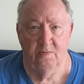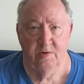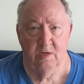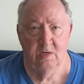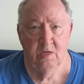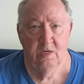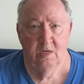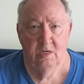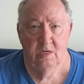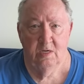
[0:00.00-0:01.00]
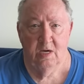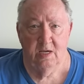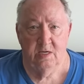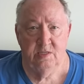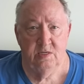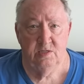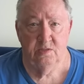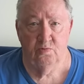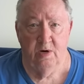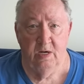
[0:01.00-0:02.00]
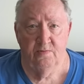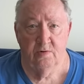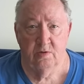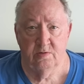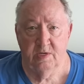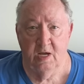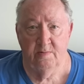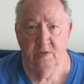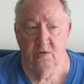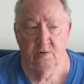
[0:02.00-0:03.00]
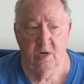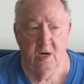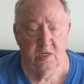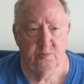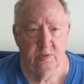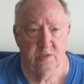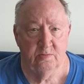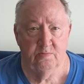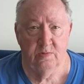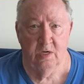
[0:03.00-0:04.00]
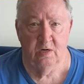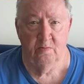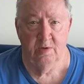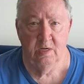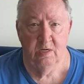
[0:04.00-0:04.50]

And I guess he's just waiting for time to go to hospice, you know. But